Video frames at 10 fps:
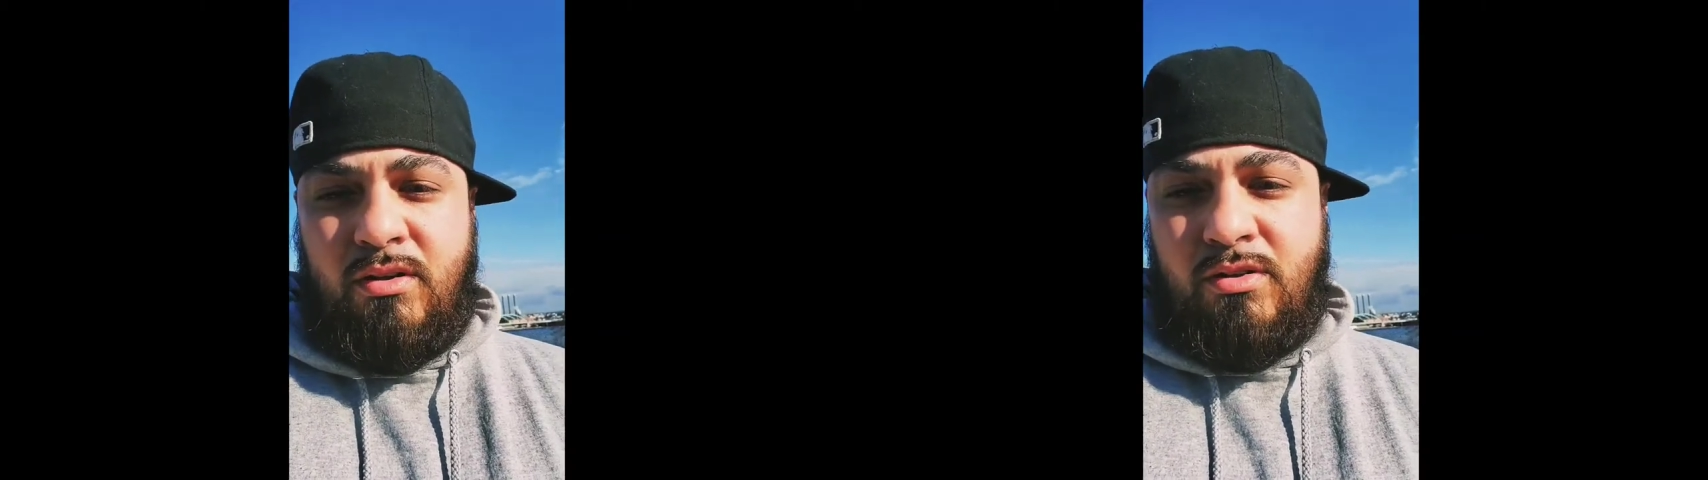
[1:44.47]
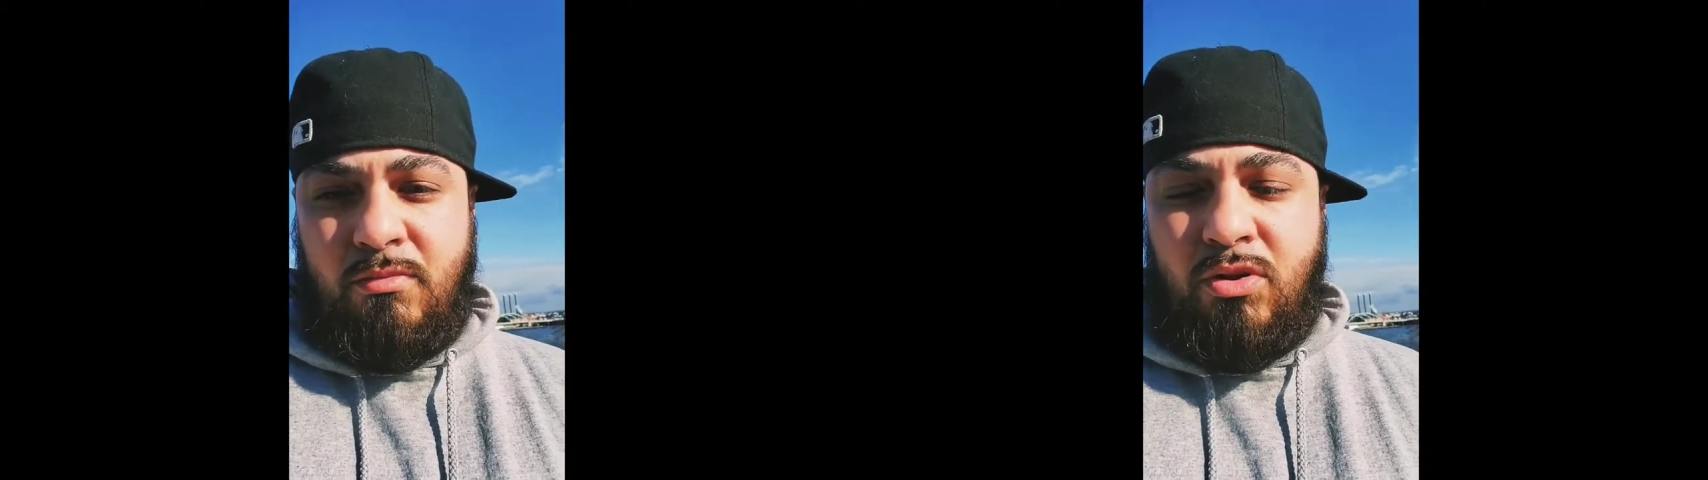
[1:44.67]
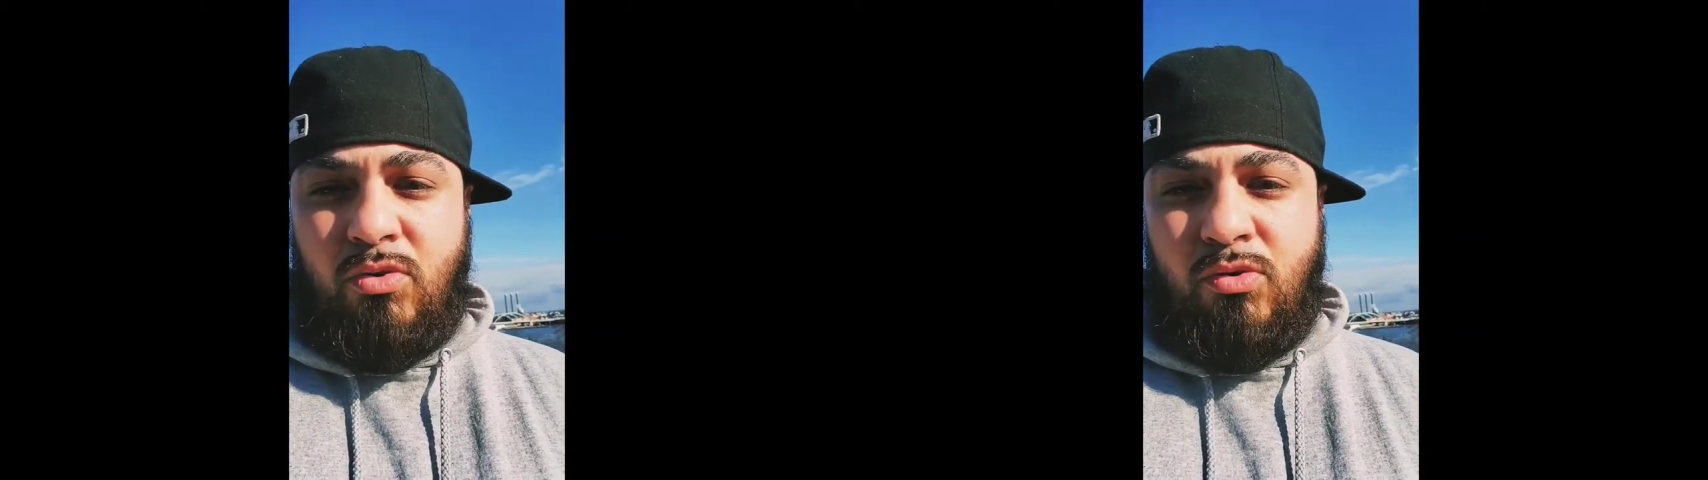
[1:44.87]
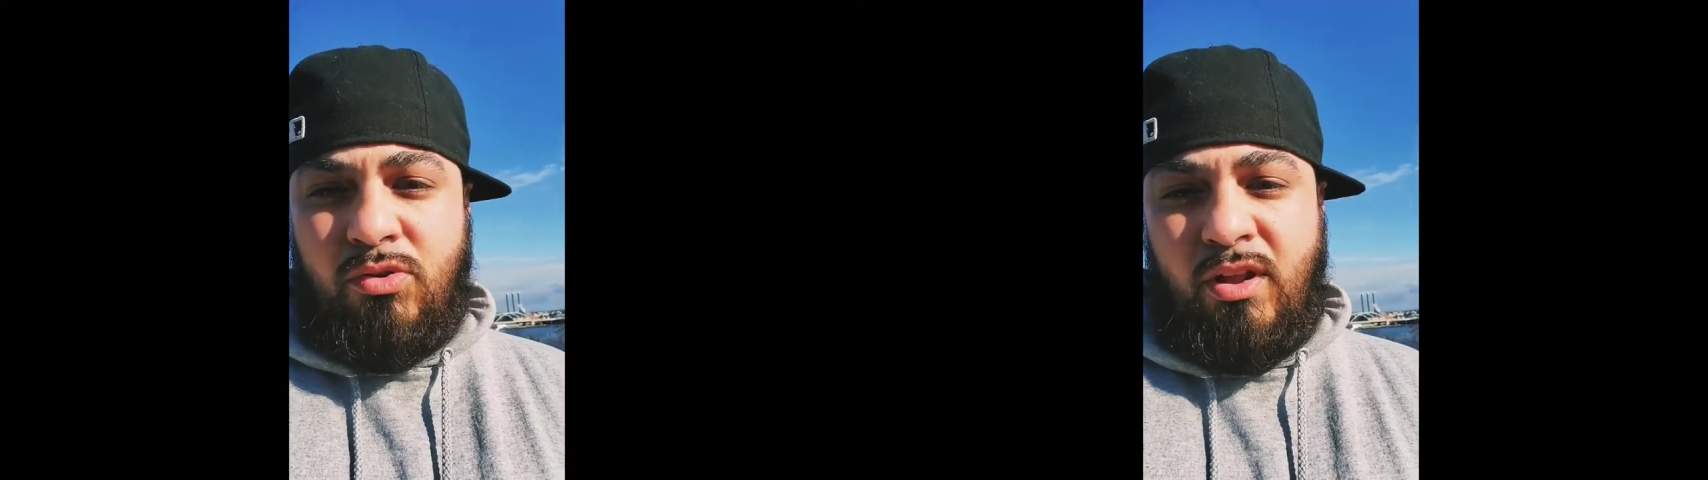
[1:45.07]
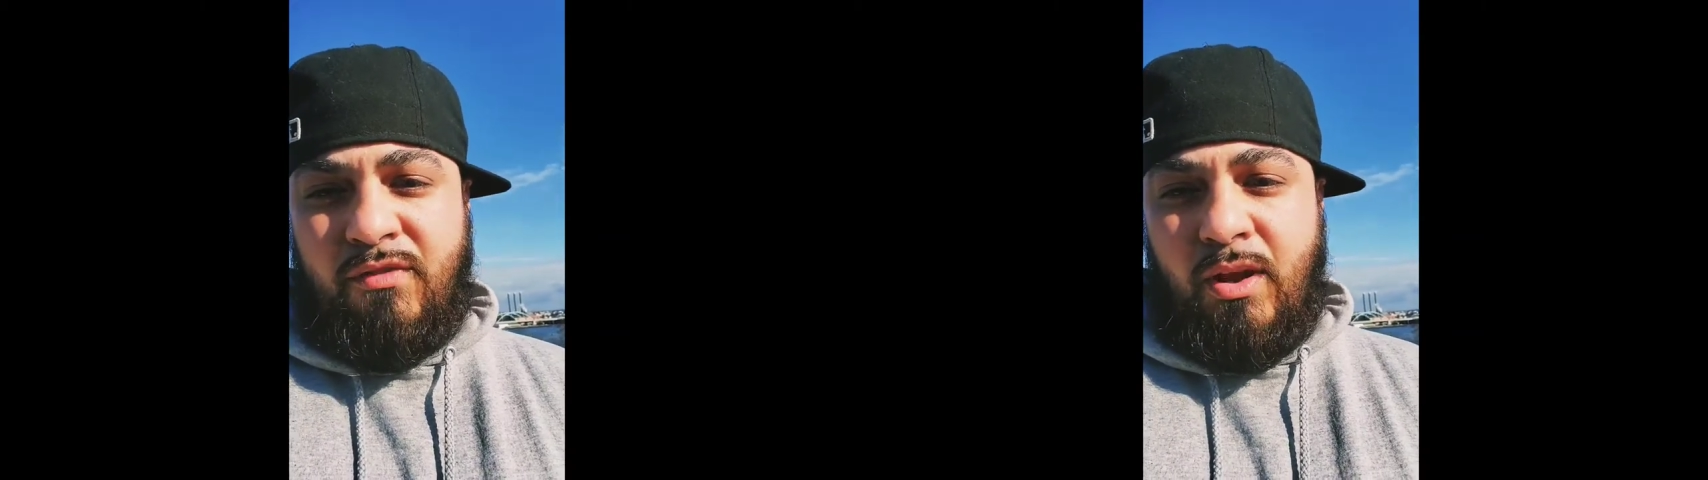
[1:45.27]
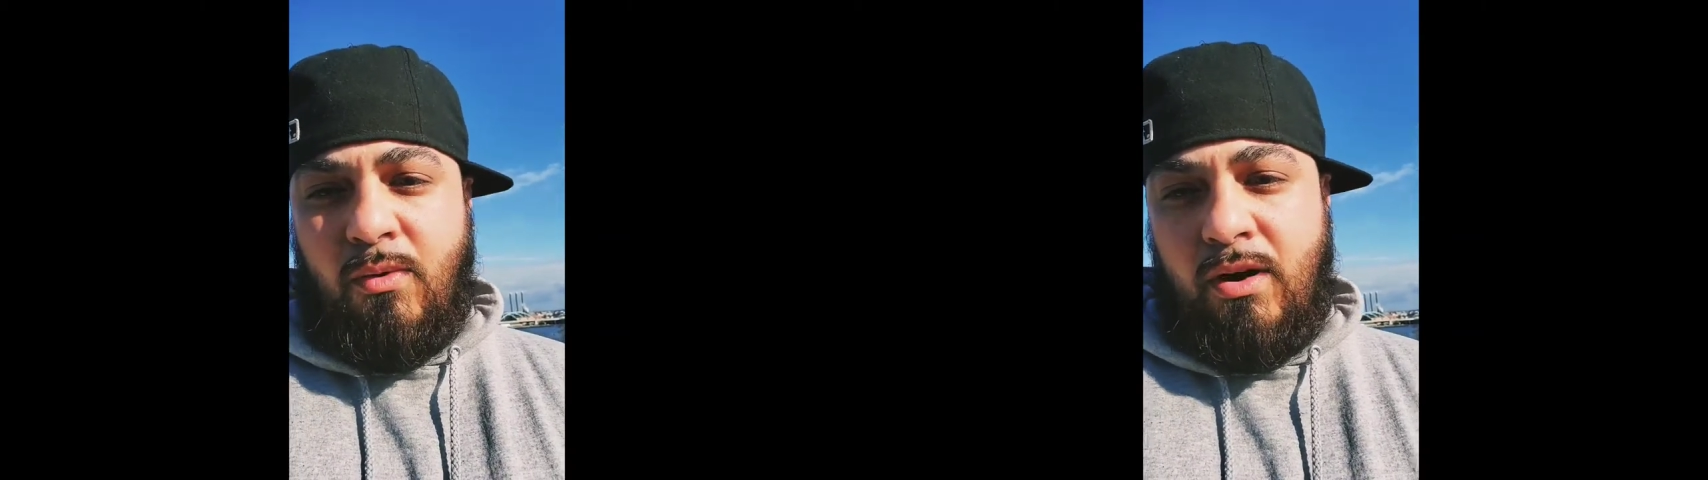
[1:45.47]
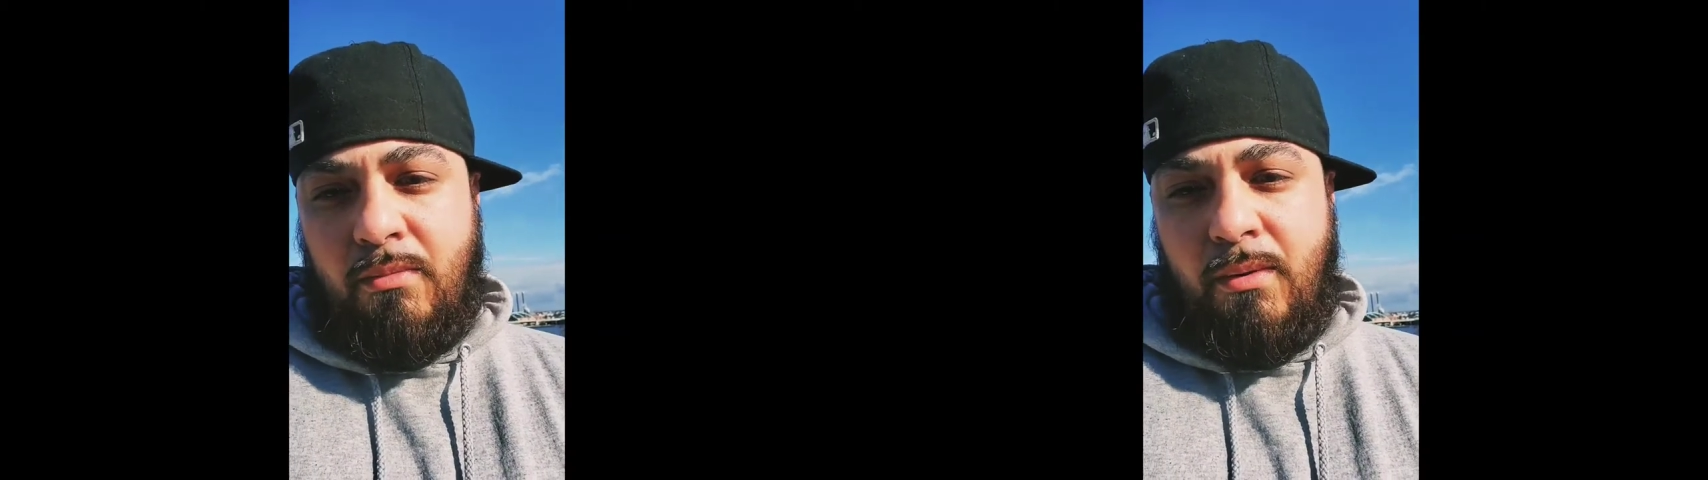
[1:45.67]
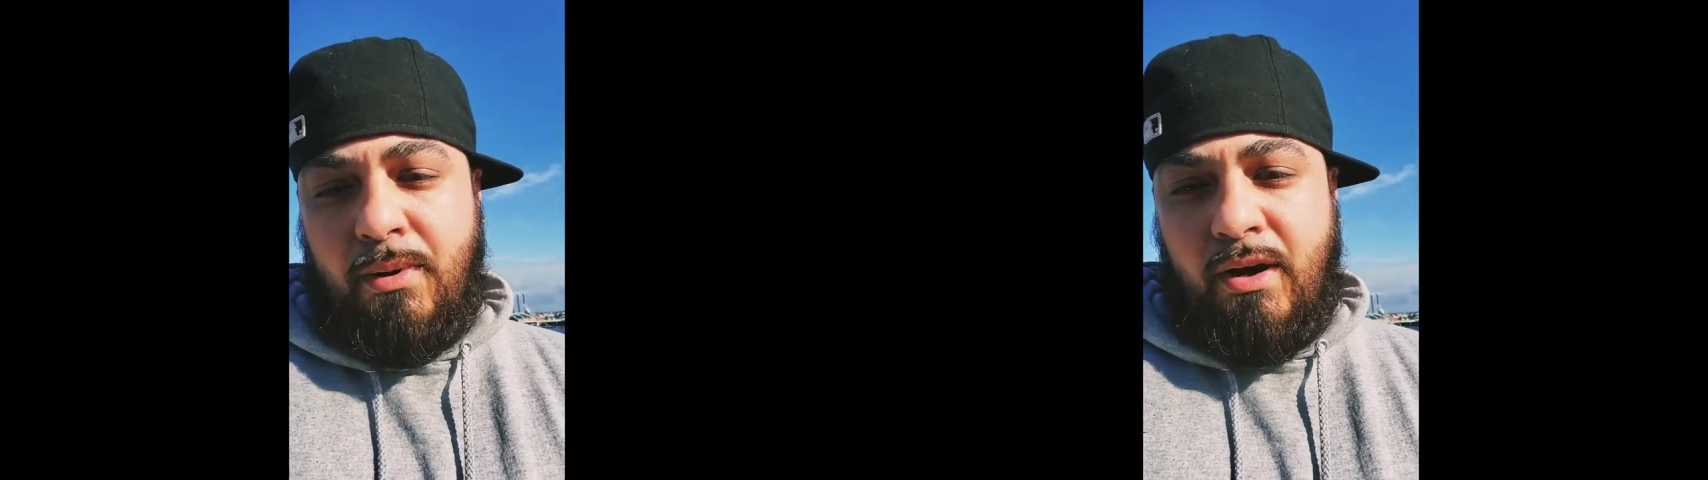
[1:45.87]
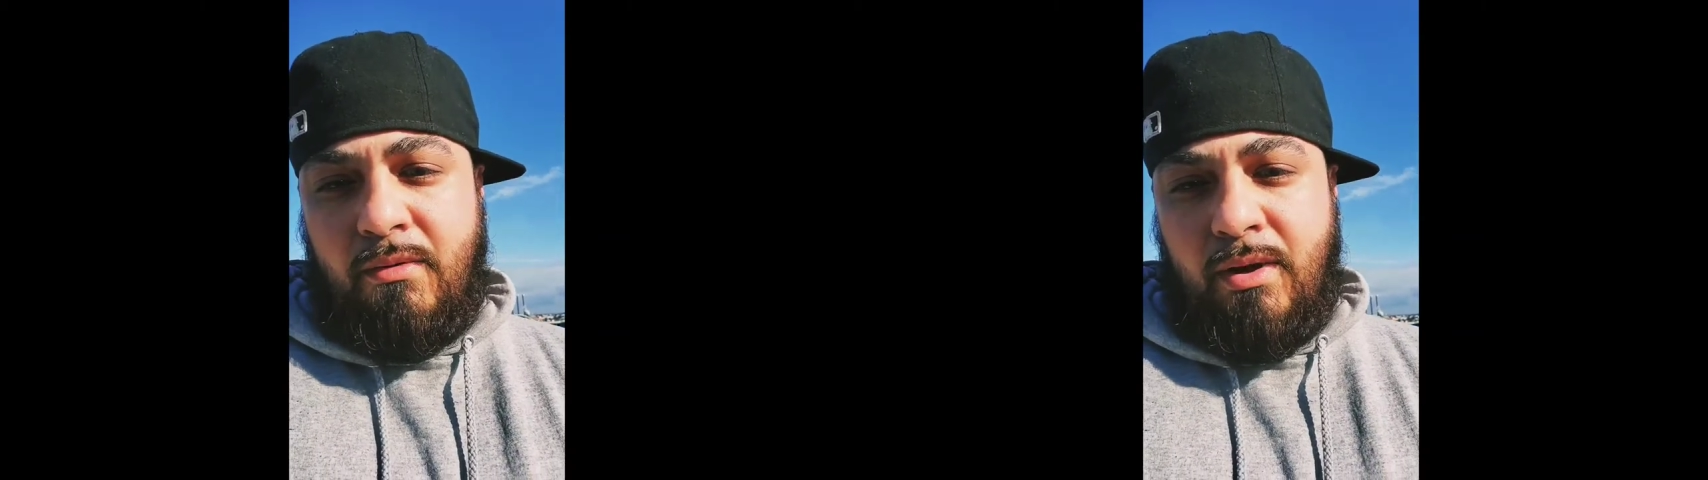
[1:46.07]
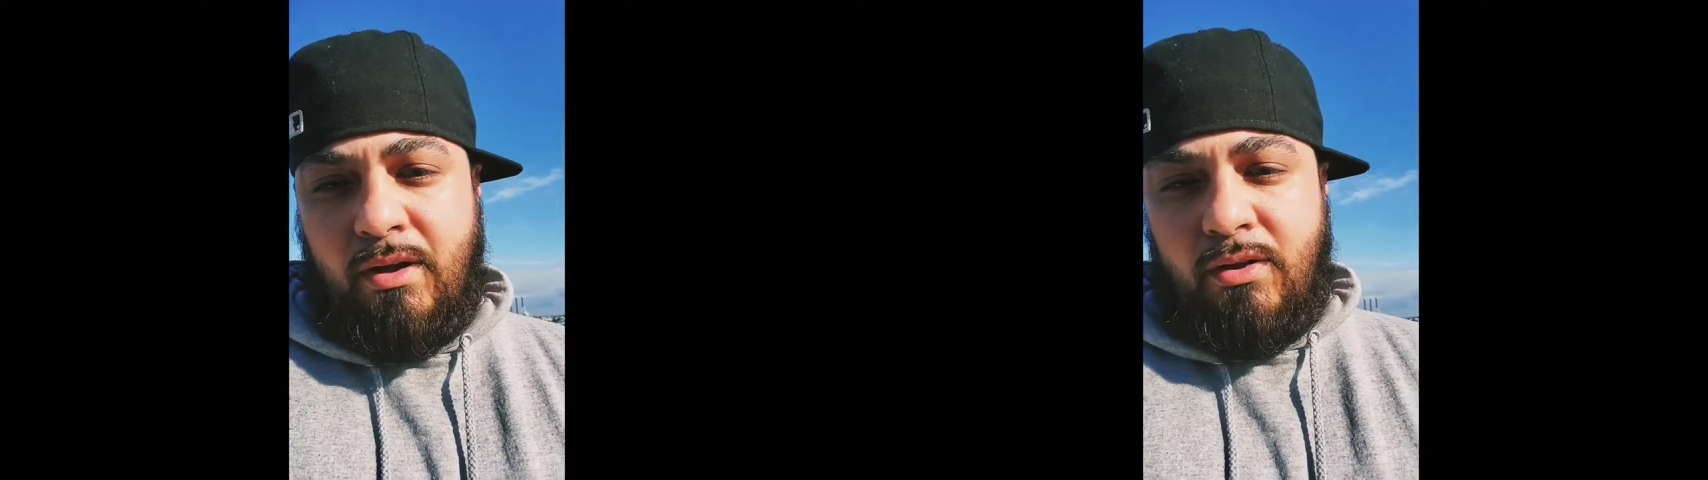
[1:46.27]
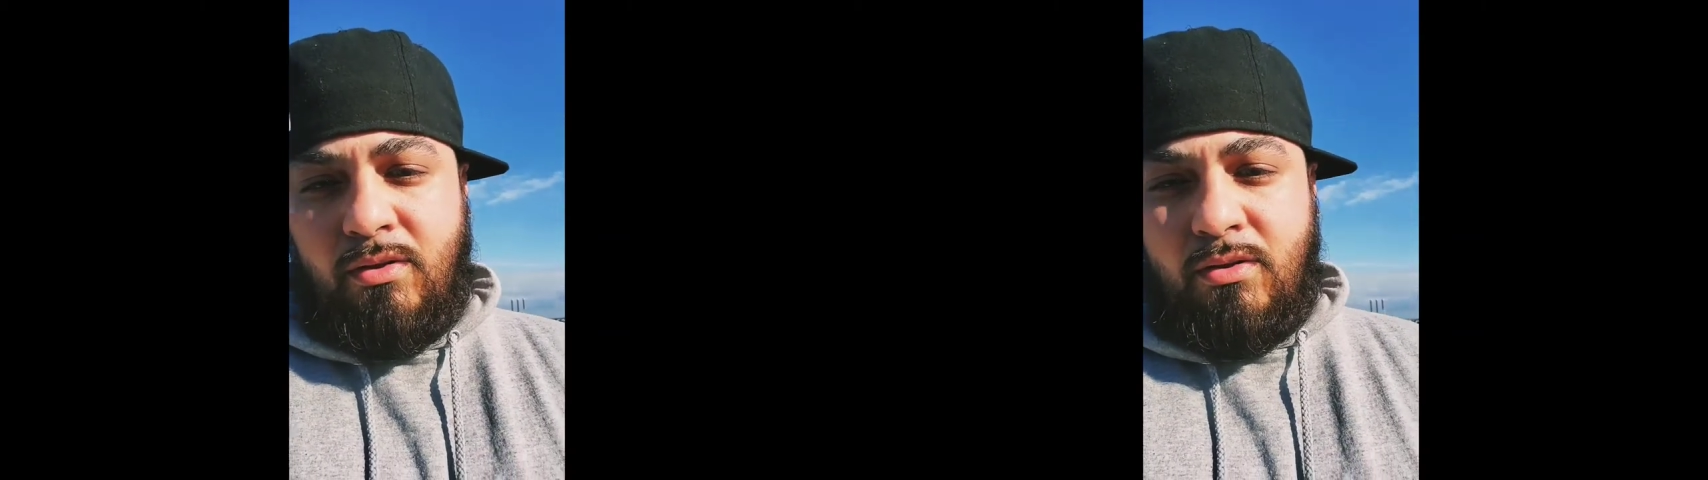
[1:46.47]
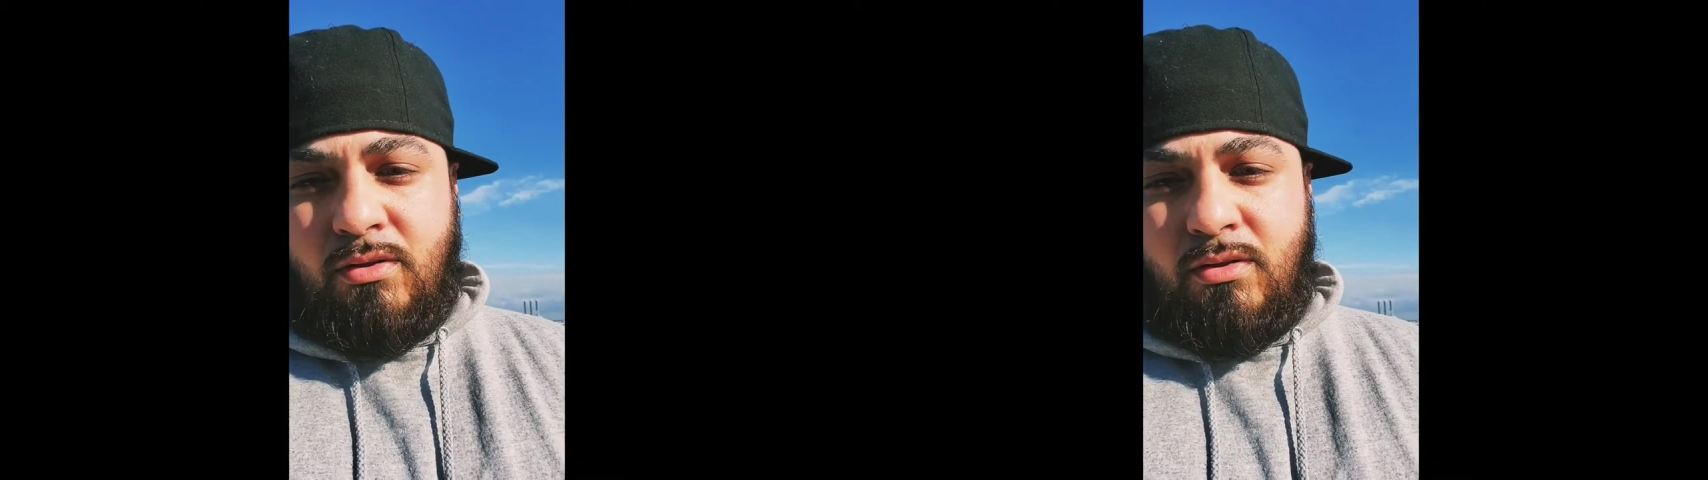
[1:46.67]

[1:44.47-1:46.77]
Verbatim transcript: some clothes if they want to be part of my, you